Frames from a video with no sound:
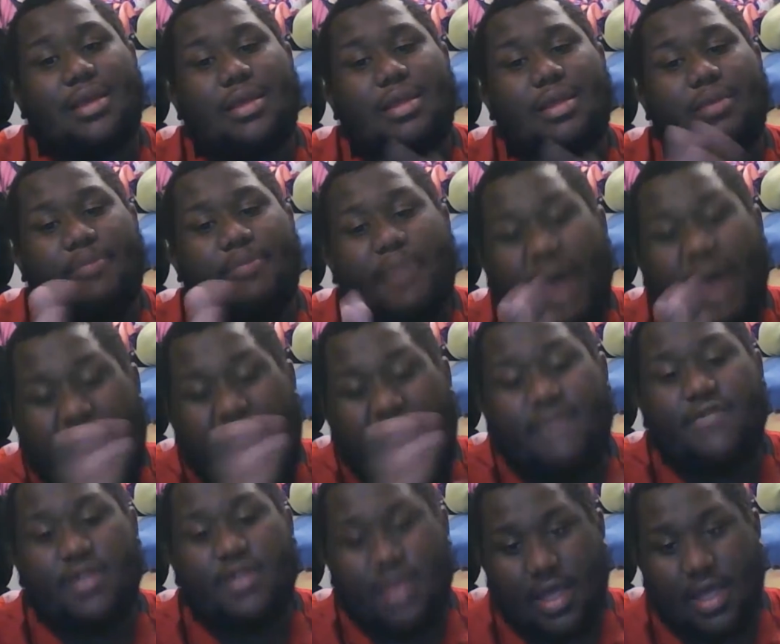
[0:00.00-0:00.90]
The
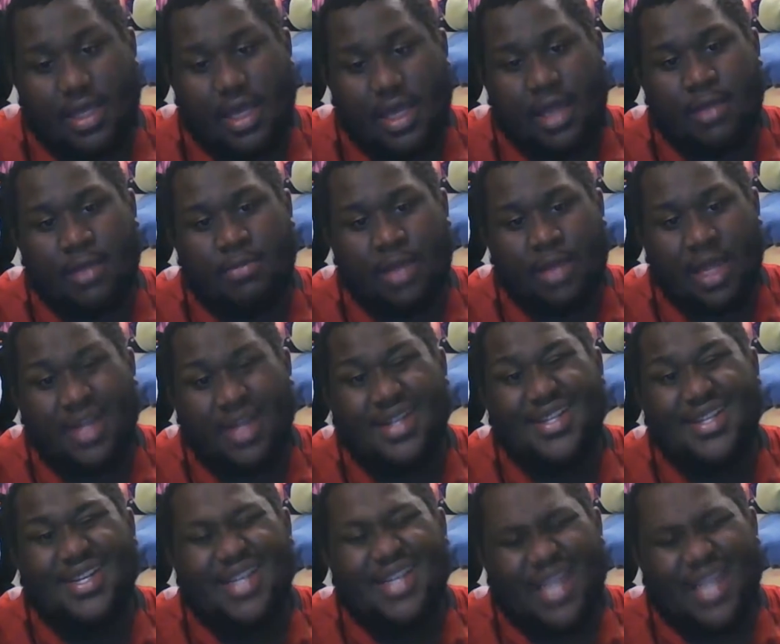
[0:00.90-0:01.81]
bad for this anime
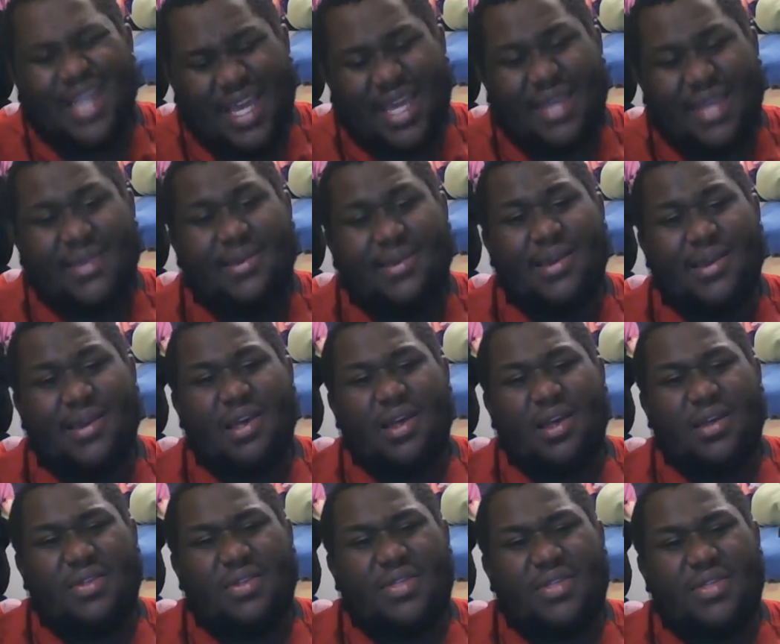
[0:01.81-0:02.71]
is
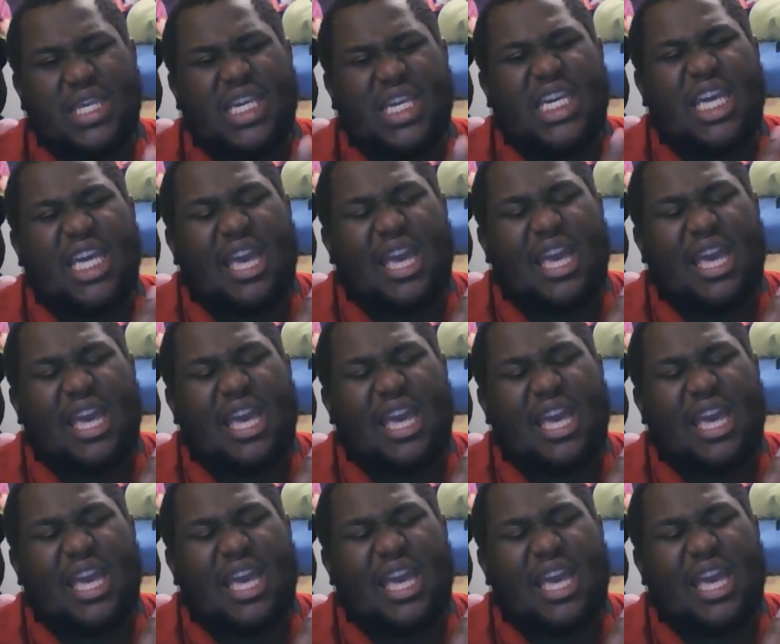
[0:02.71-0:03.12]
the